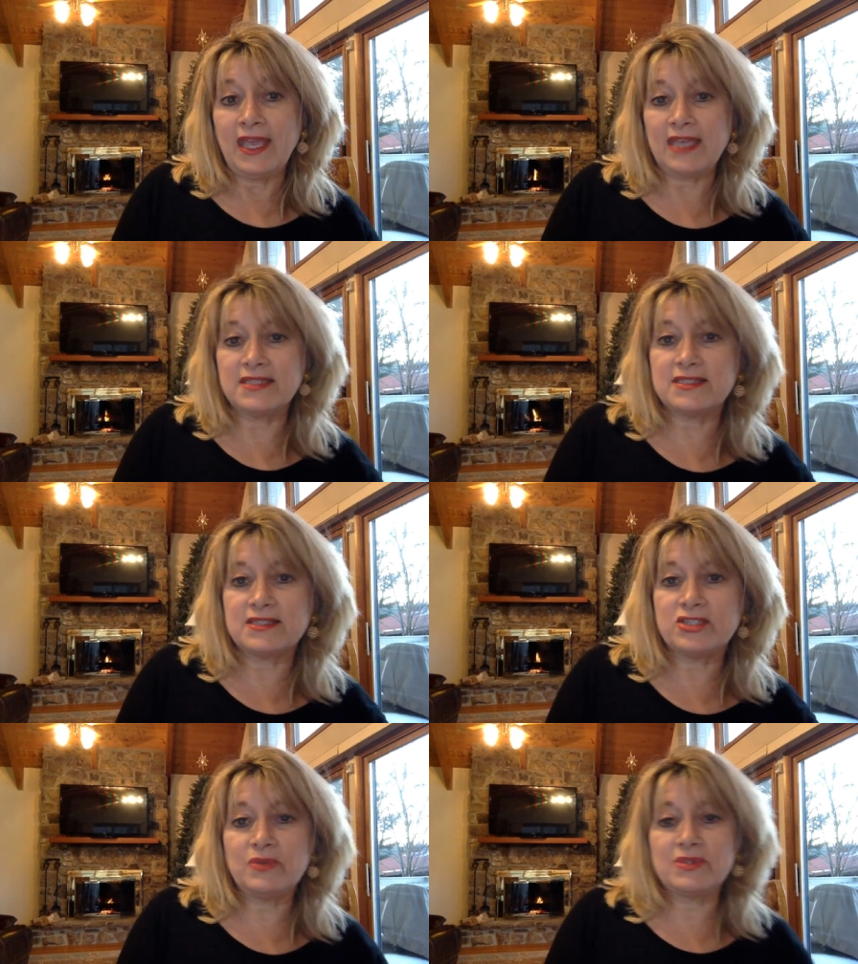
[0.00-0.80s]
And
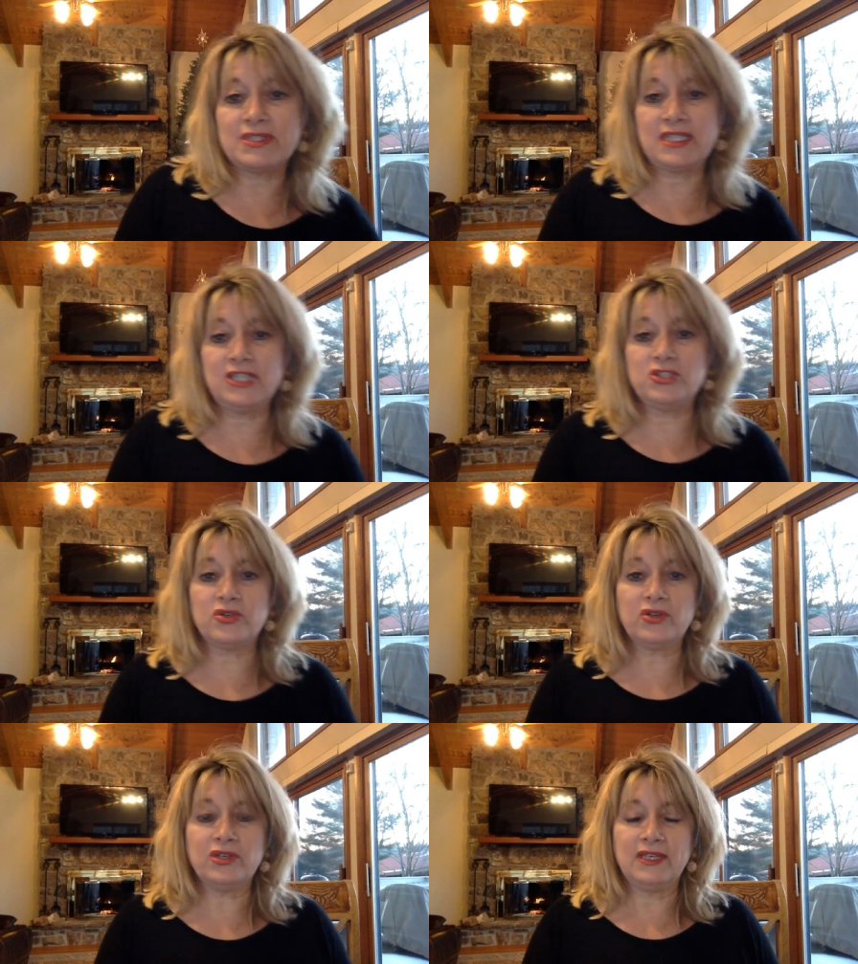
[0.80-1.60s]
she was a
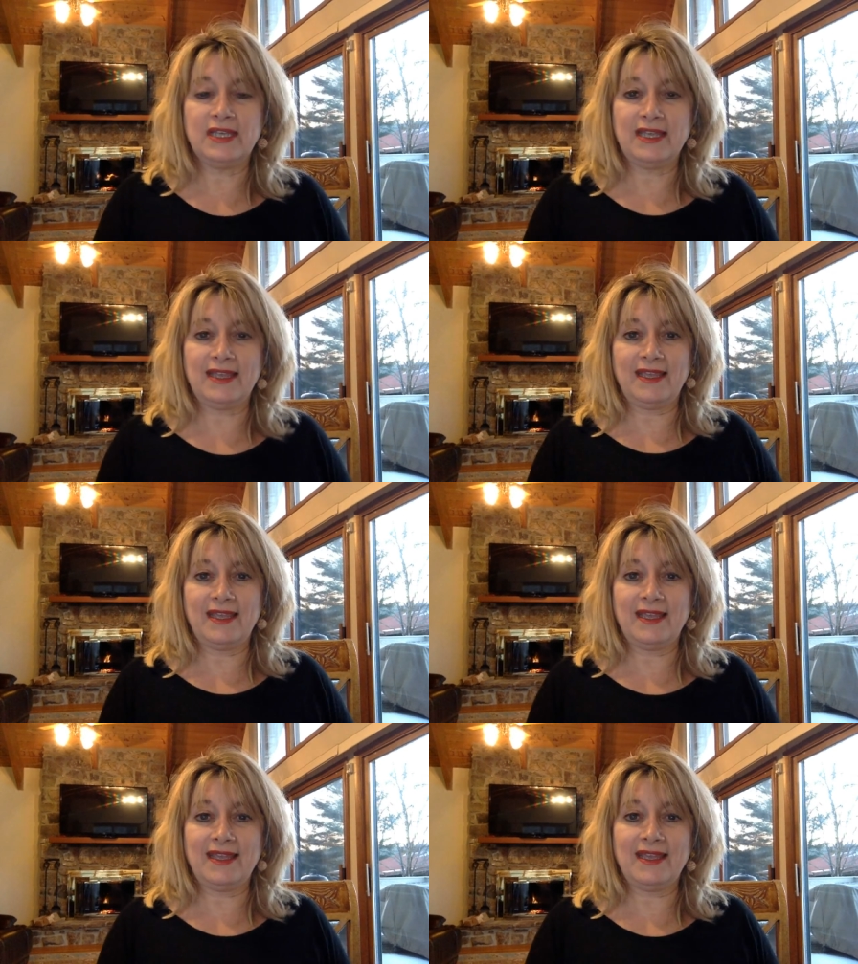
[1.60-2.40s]
teacher,
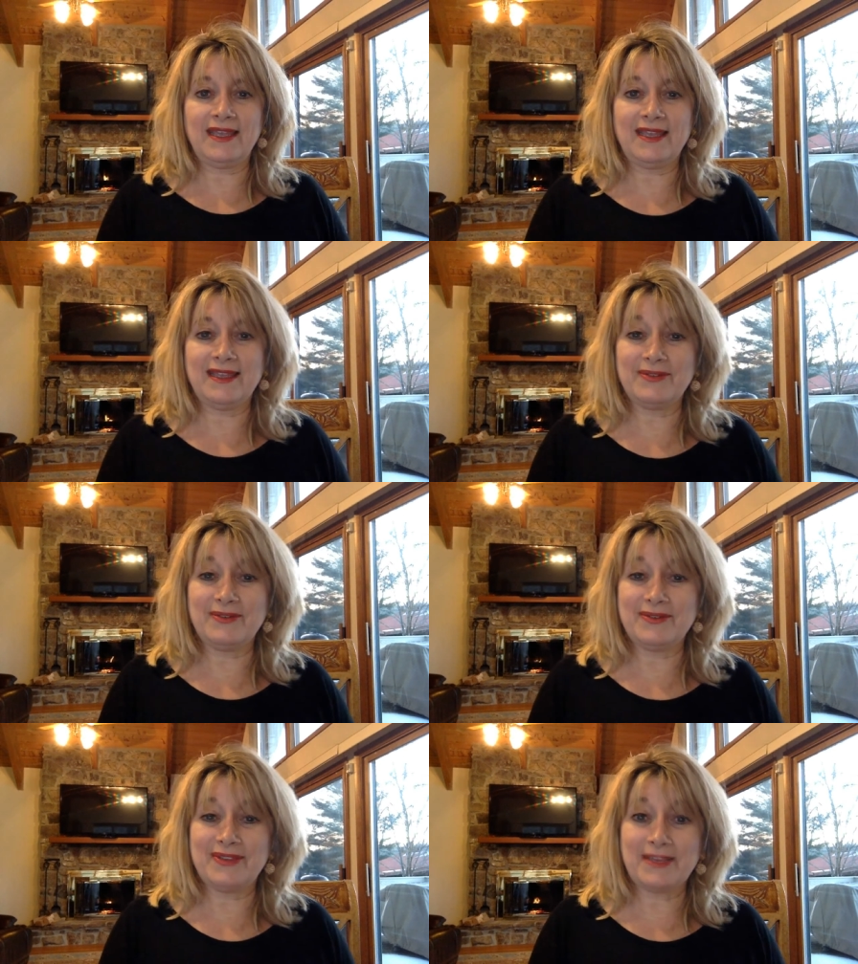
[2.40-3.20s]
and
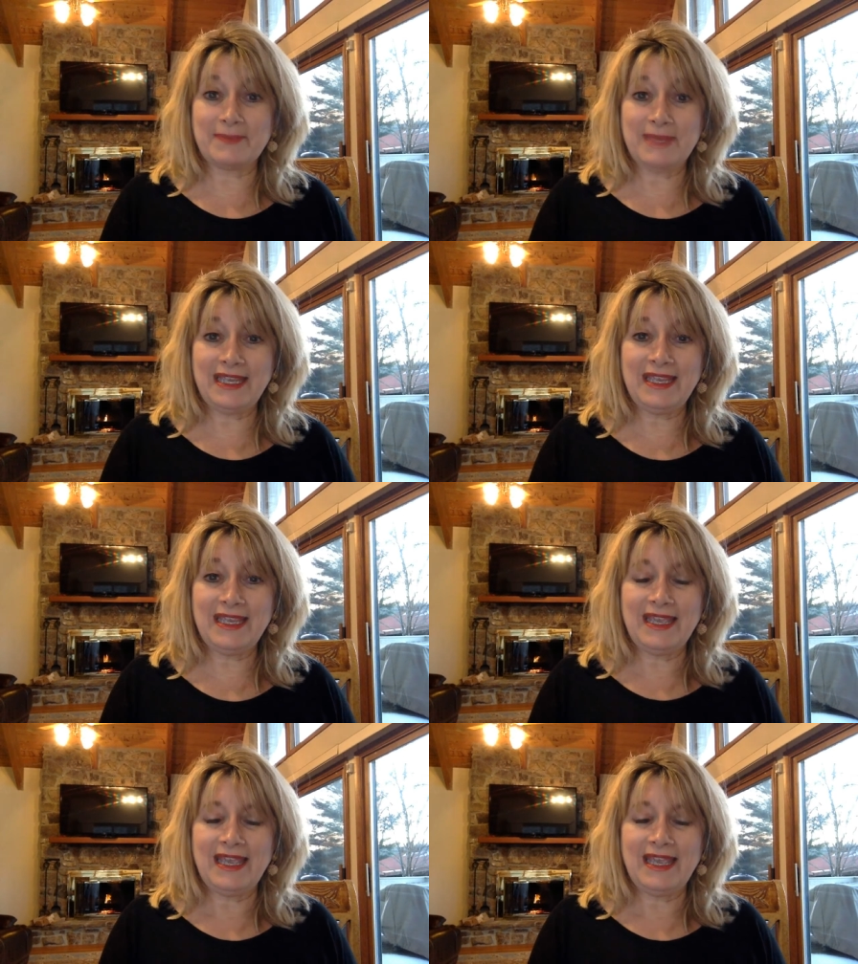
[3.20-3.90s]
like me,